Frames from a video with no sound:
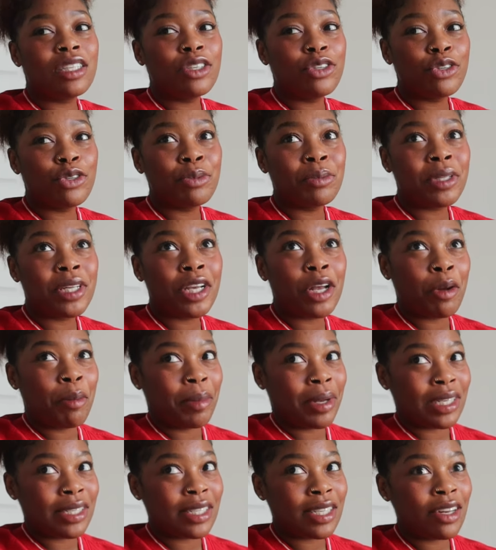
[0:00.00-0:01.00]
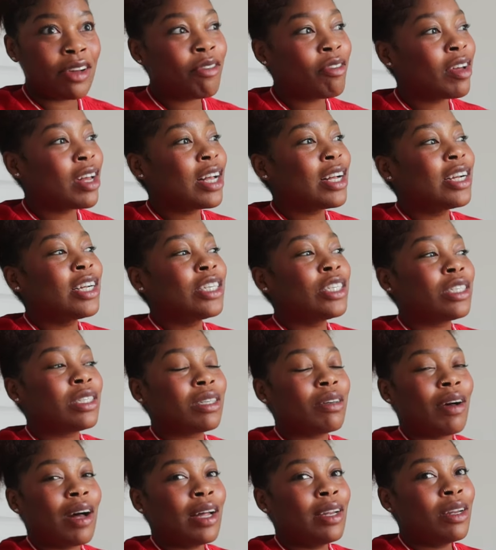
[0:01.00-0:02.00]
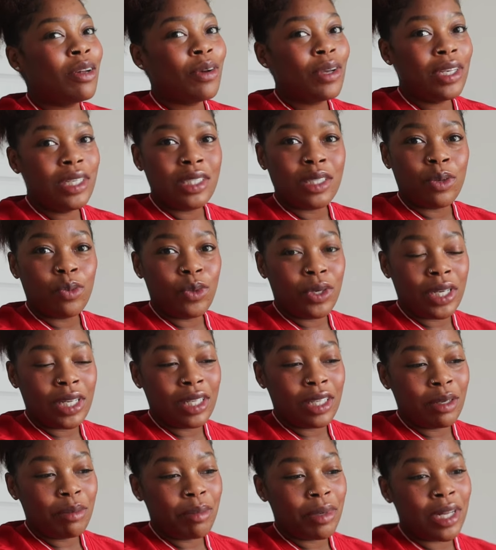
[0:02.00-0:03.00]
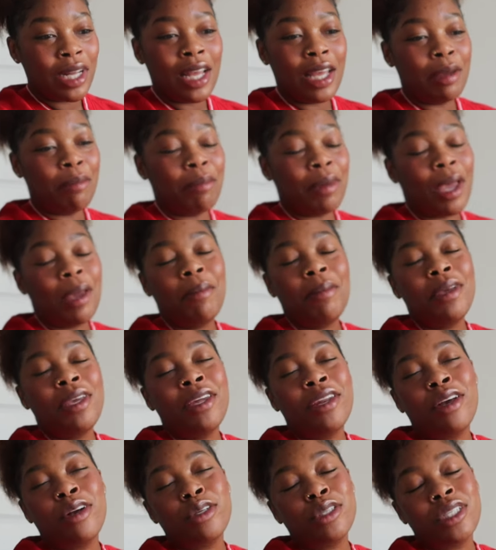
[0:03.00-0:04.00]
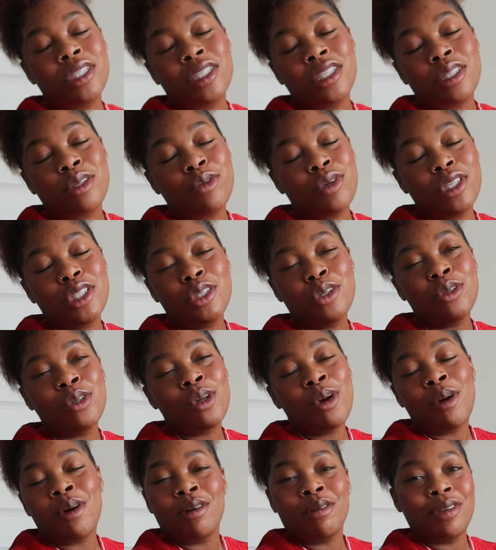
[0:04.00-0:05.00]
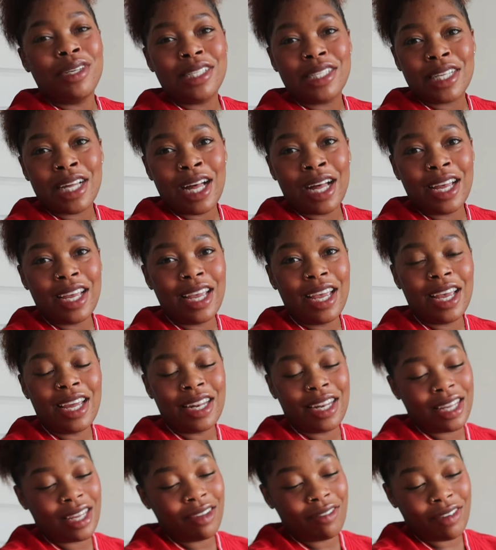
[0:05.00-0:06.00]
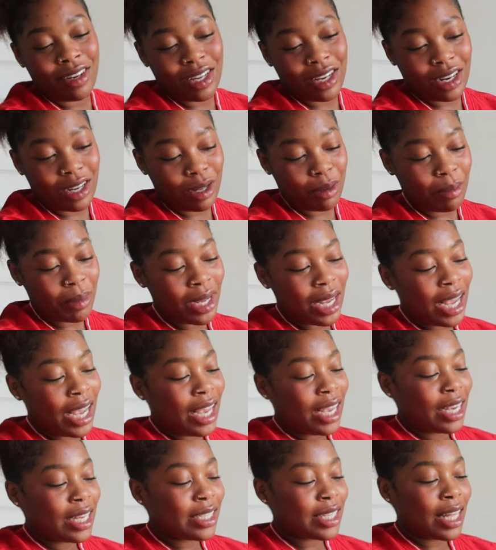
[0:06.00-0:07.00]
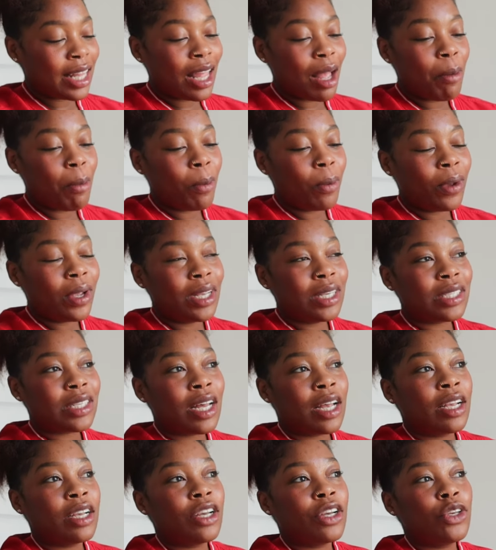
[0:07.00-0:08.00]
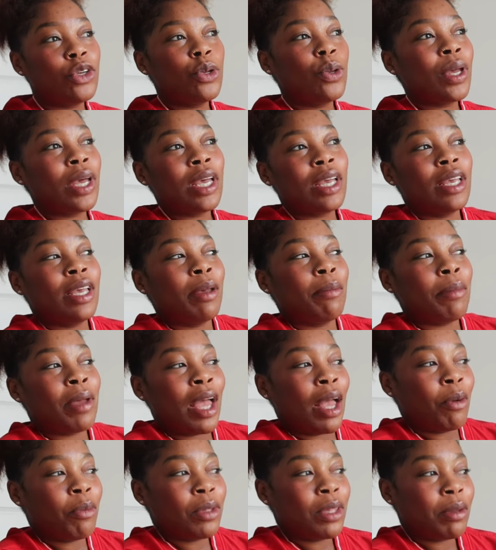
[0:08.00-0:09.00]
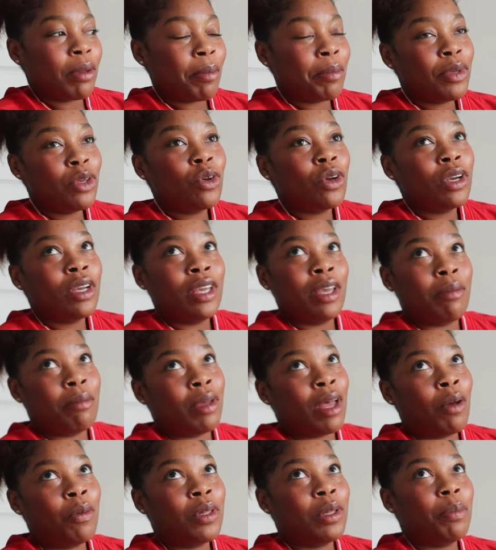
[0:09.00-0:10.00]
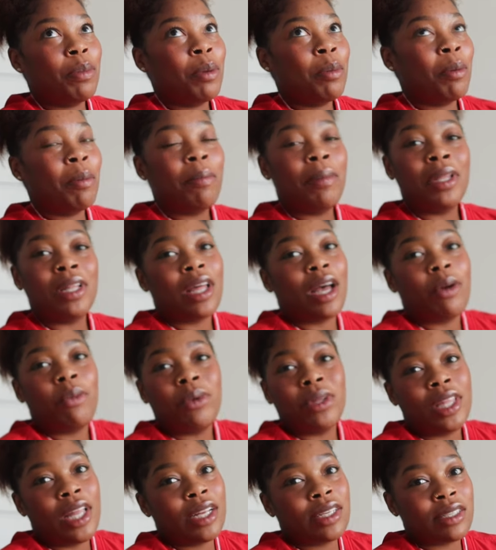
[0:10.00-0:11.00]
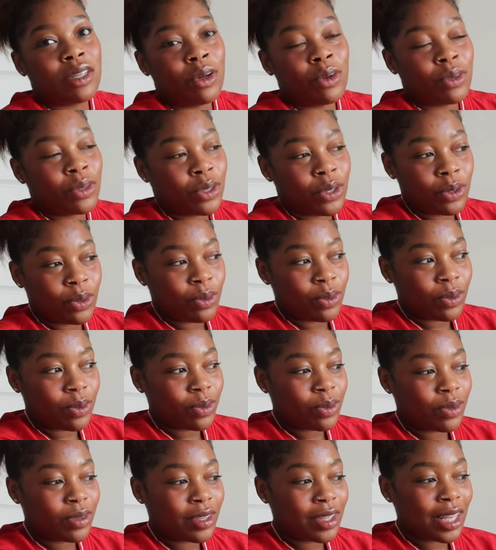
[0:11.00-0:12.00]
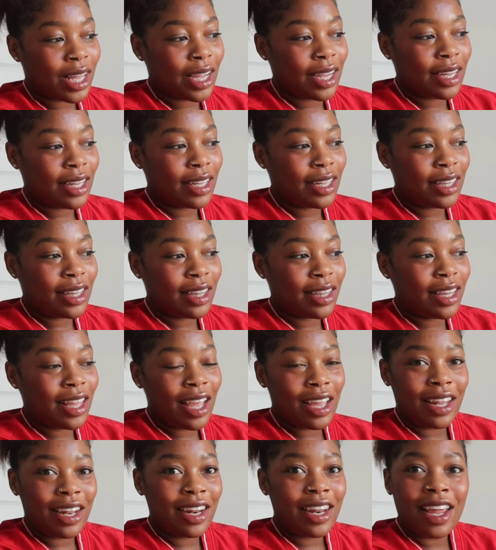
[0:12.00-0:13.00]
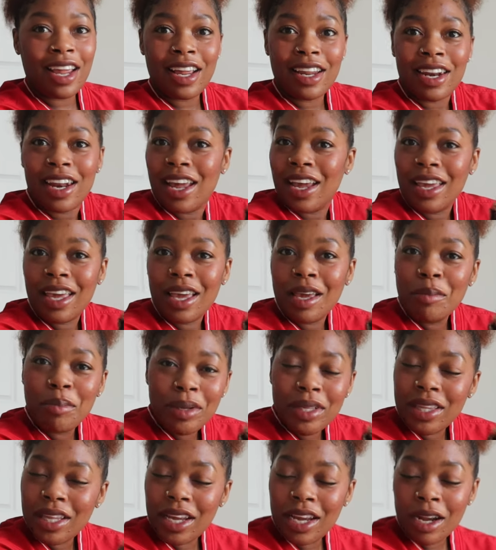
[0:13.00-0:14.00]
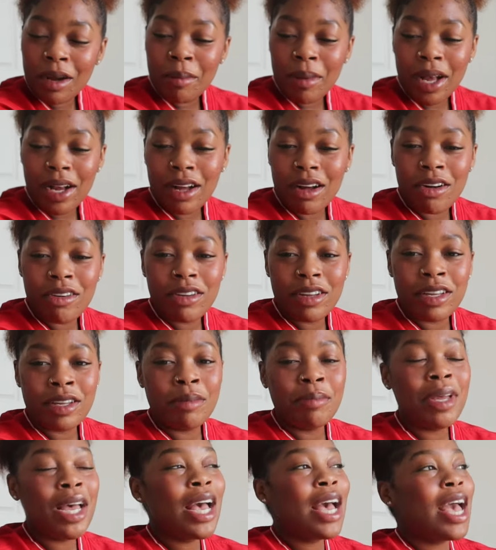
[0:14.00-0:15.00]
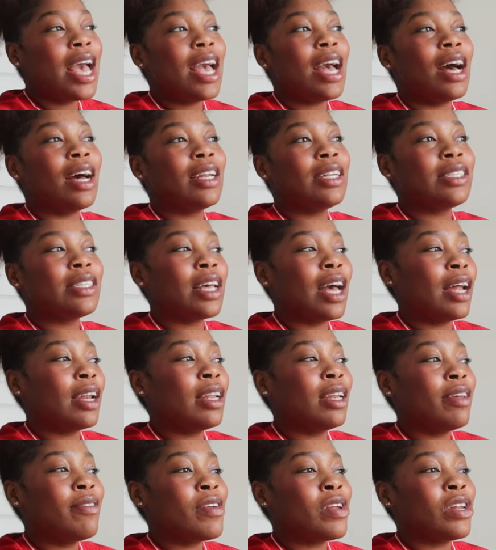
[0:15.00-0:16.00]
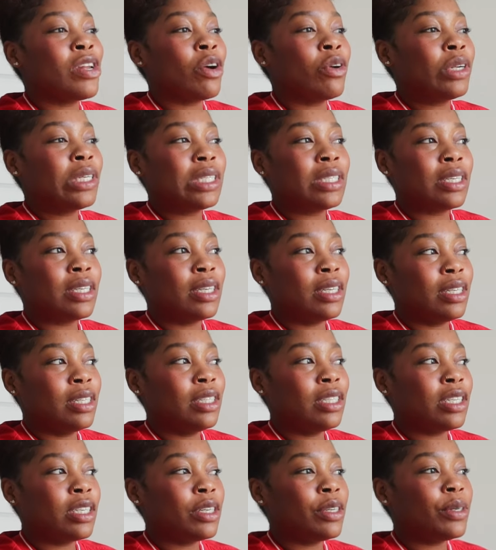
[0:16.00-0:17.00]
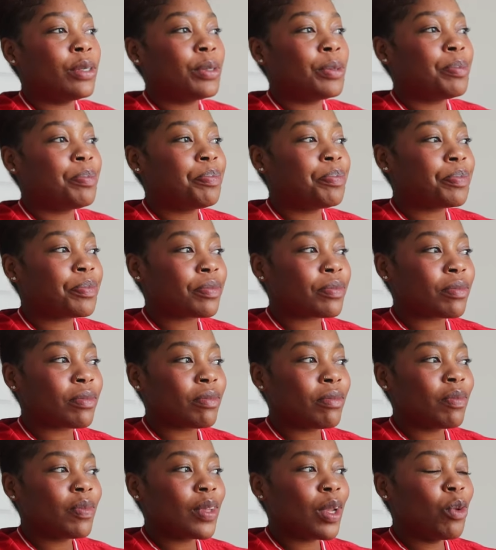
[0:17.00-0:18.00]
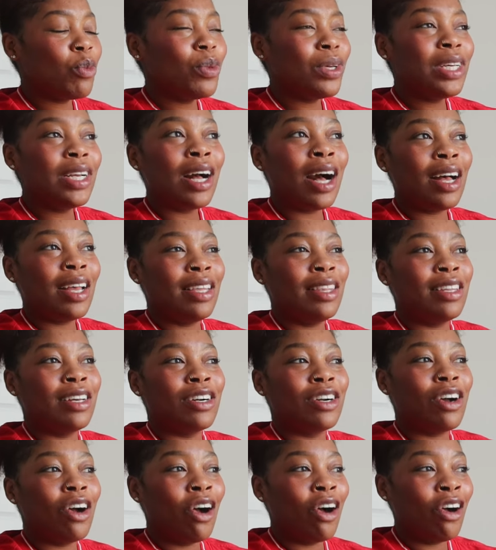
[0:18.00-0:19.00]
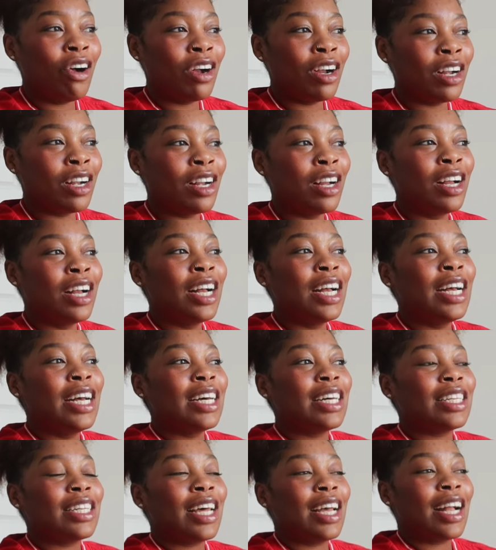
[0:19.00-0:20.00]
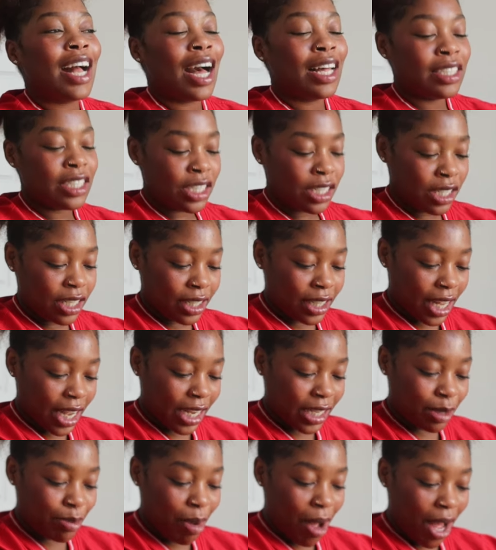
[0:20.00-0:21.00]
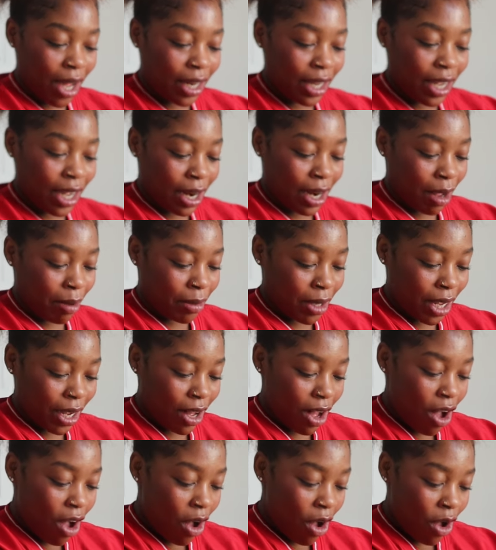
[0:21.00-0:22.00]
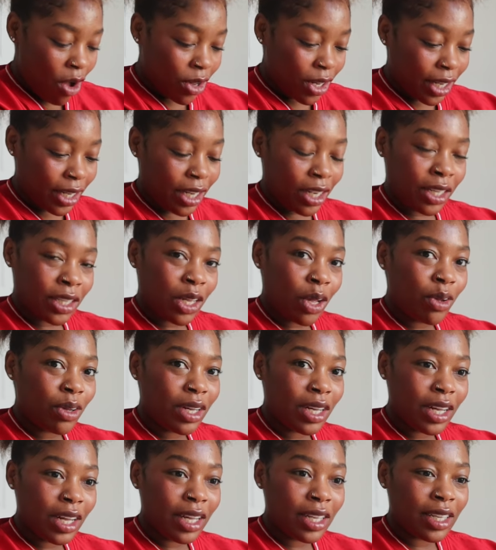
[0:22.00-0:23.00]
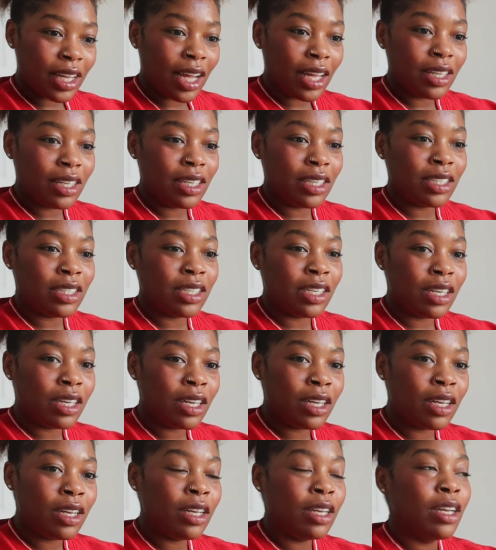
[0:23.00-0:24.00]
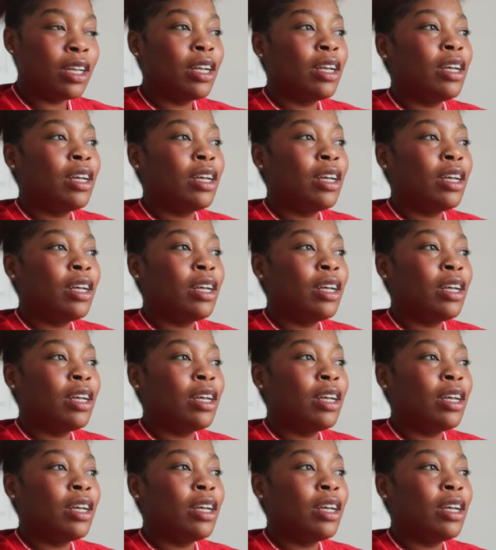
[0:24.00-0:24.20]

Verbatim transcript: to groom Theo myself, so I know he's a wiggly butt, and maybe, you know, she just went too low on one side and had to even it up. Because at that point, it's like, you can't get mad with, the, I mean, you can get mad with the people, but like, what that's going to do? Like, that they, they, they can't put the hair back on him. And honestly, I didn't even notice it until we got in the car. Like, I just looked at his body and I'm like, oh, like your low cut, like, looks good.